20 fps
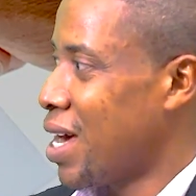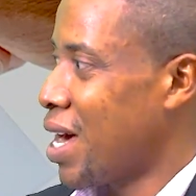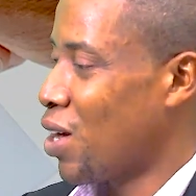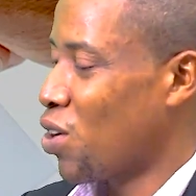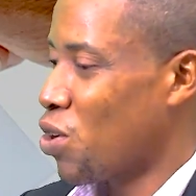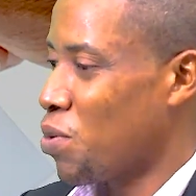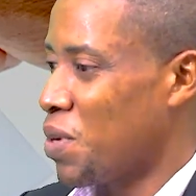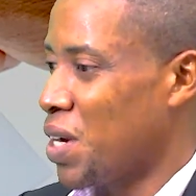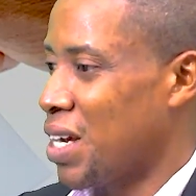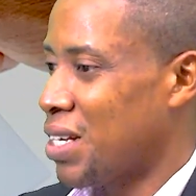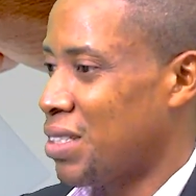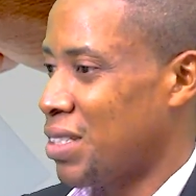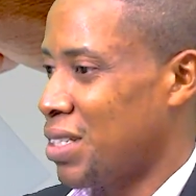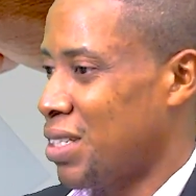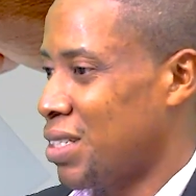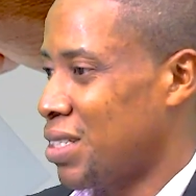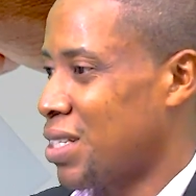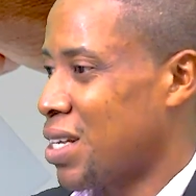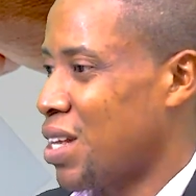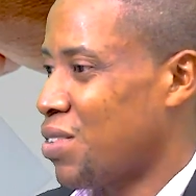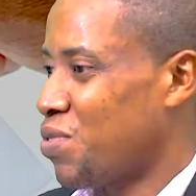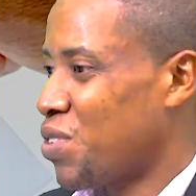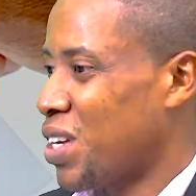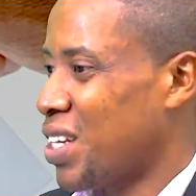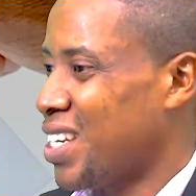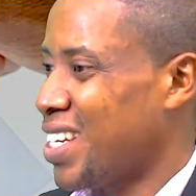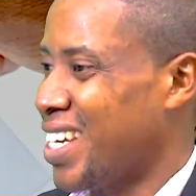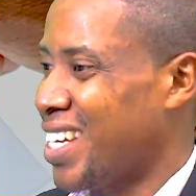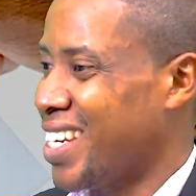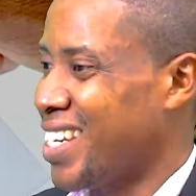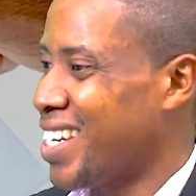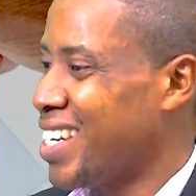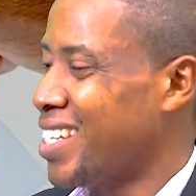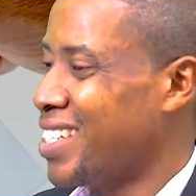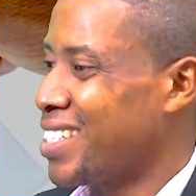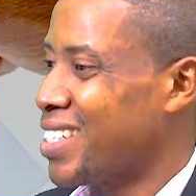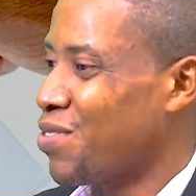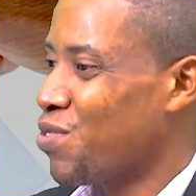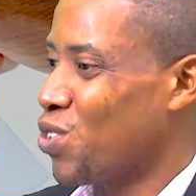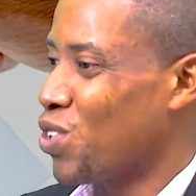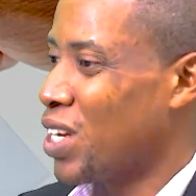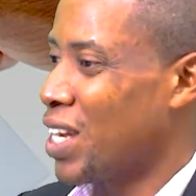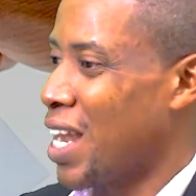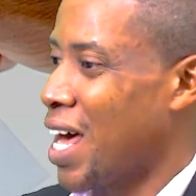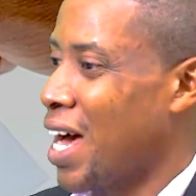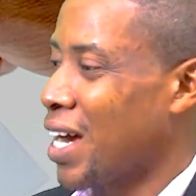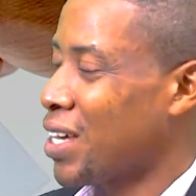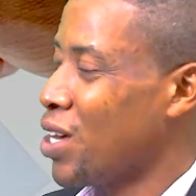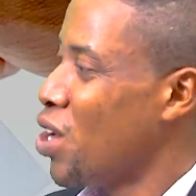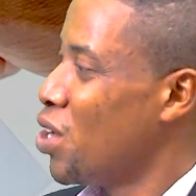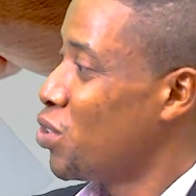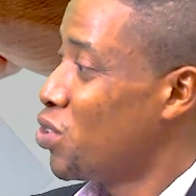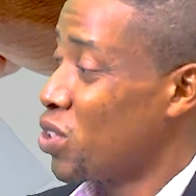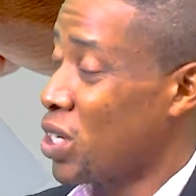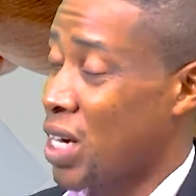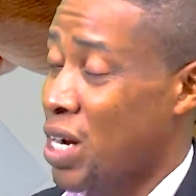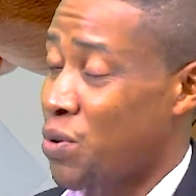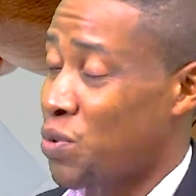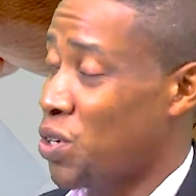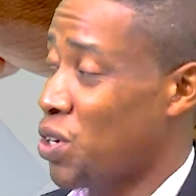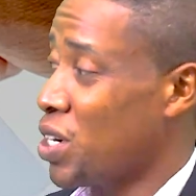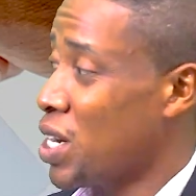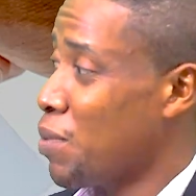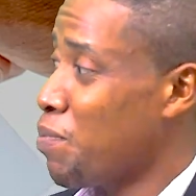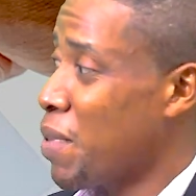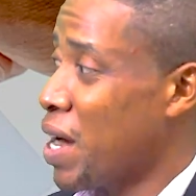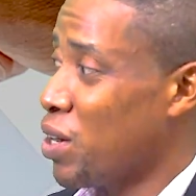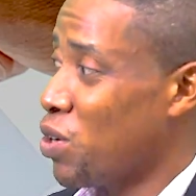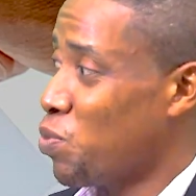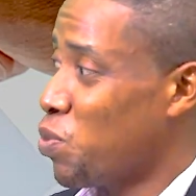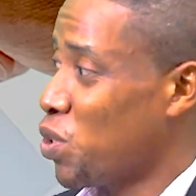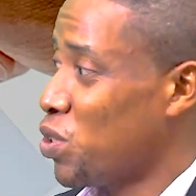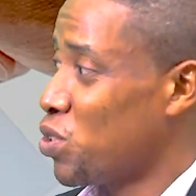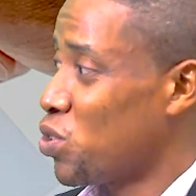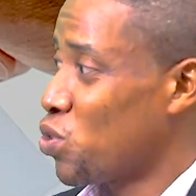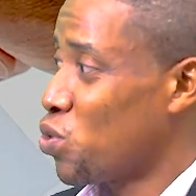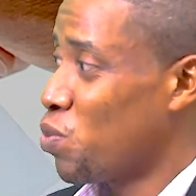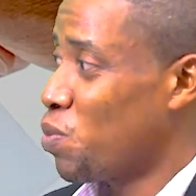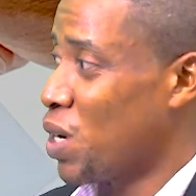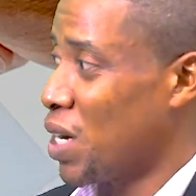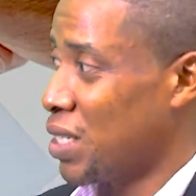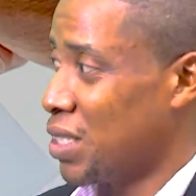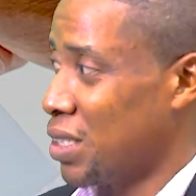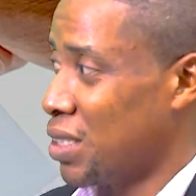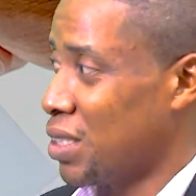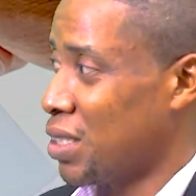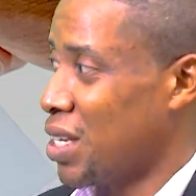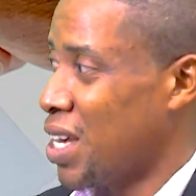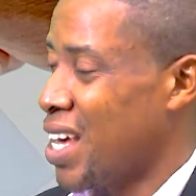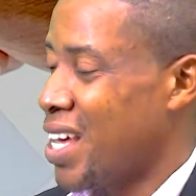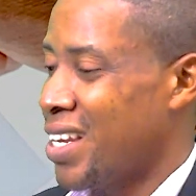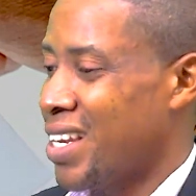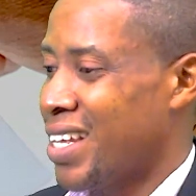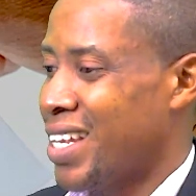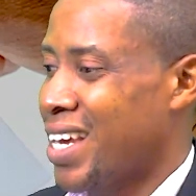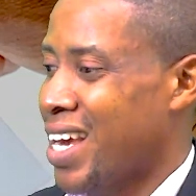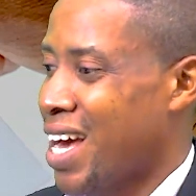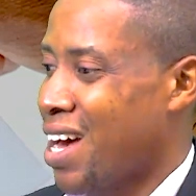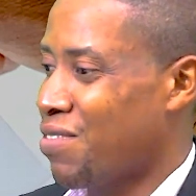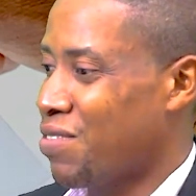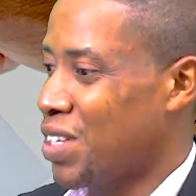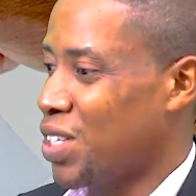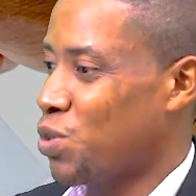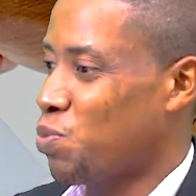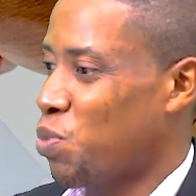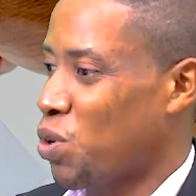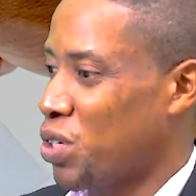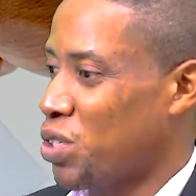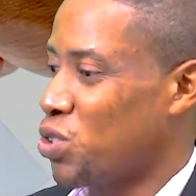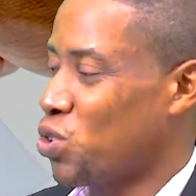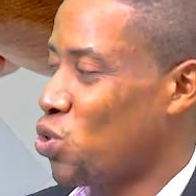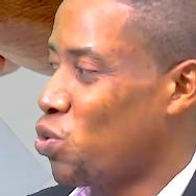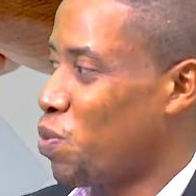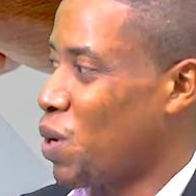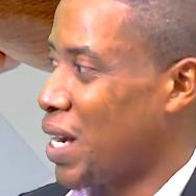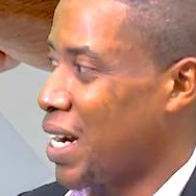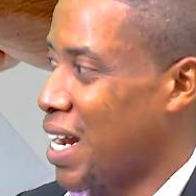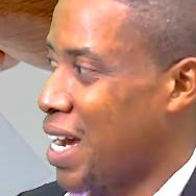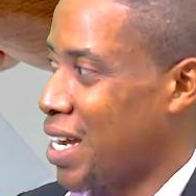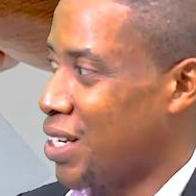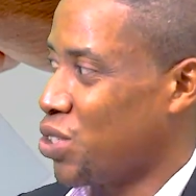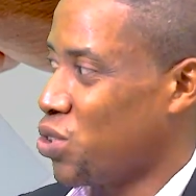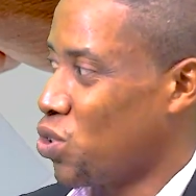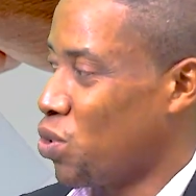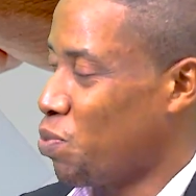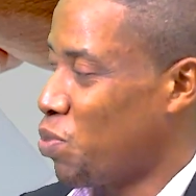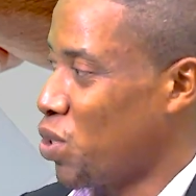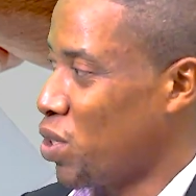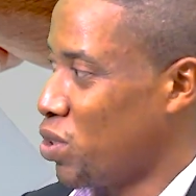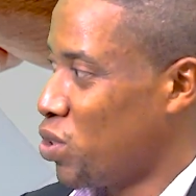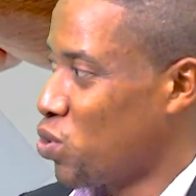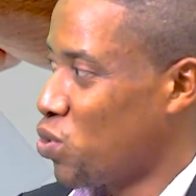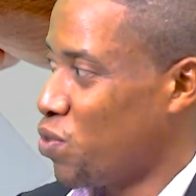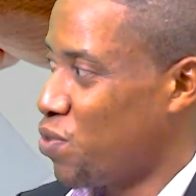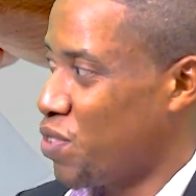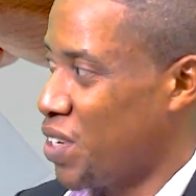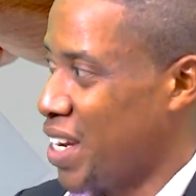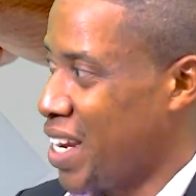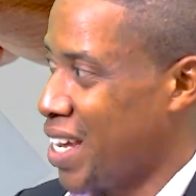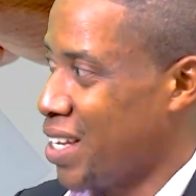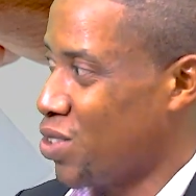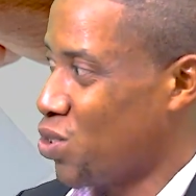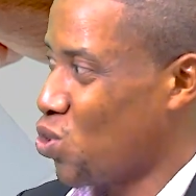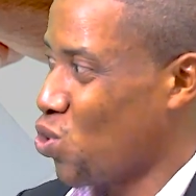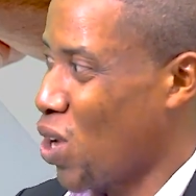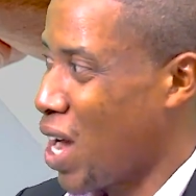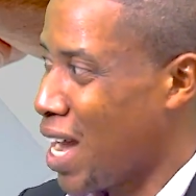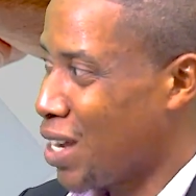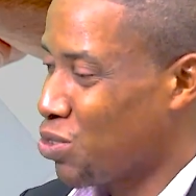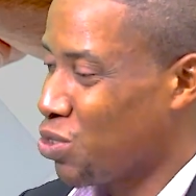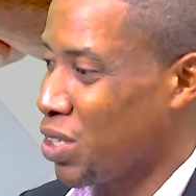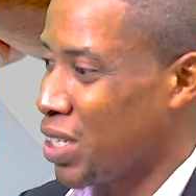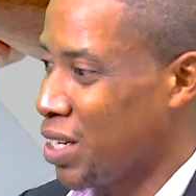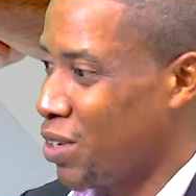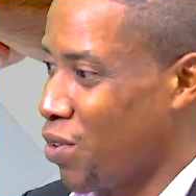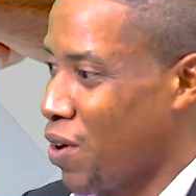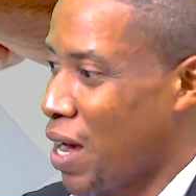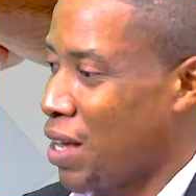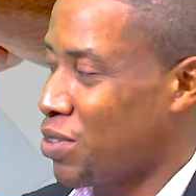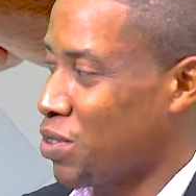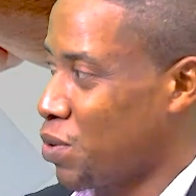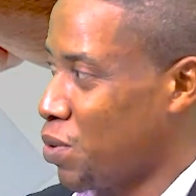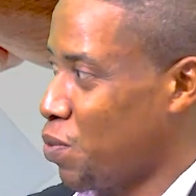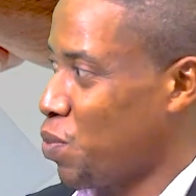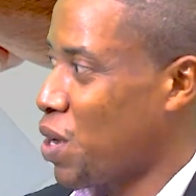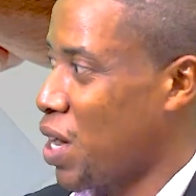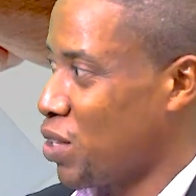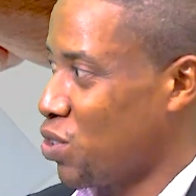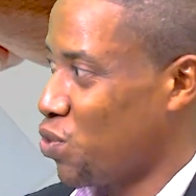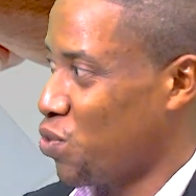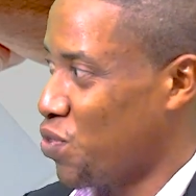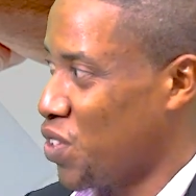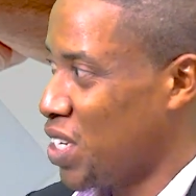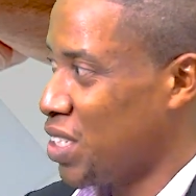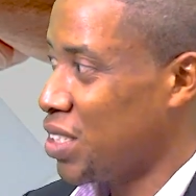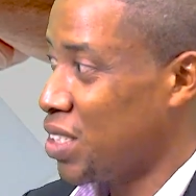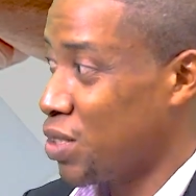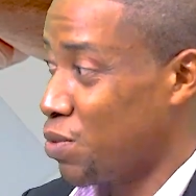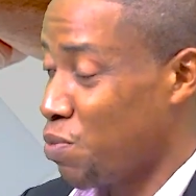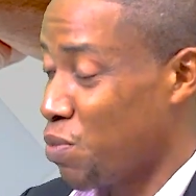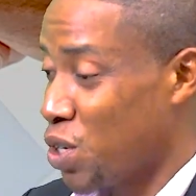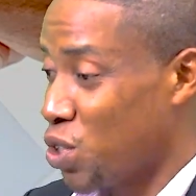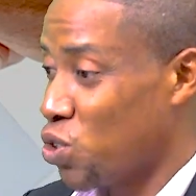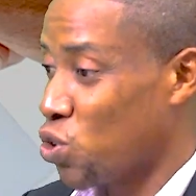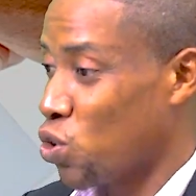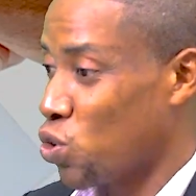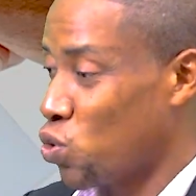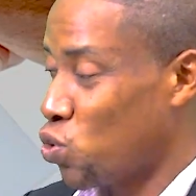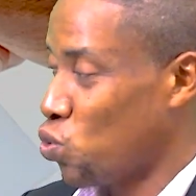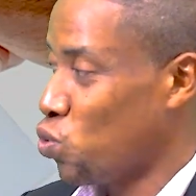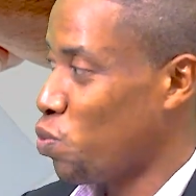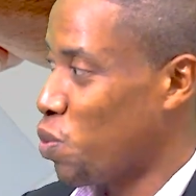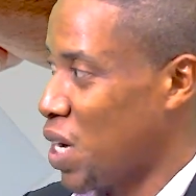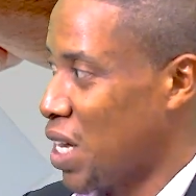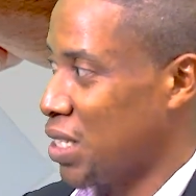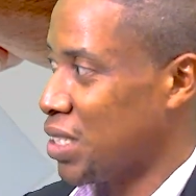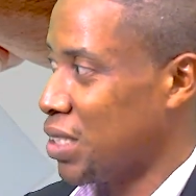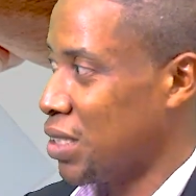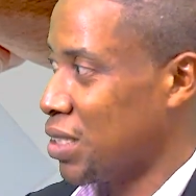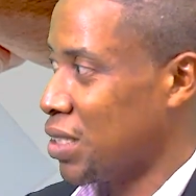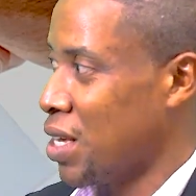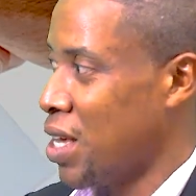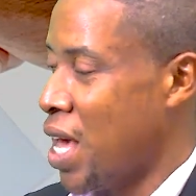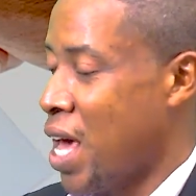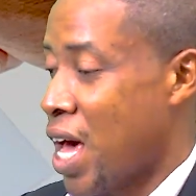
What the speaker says: And coming as a distant third, it didn't even lack, together with other minor political parties, they didn't have this political panache or political finesse to actually grasp the power to face these major two parties.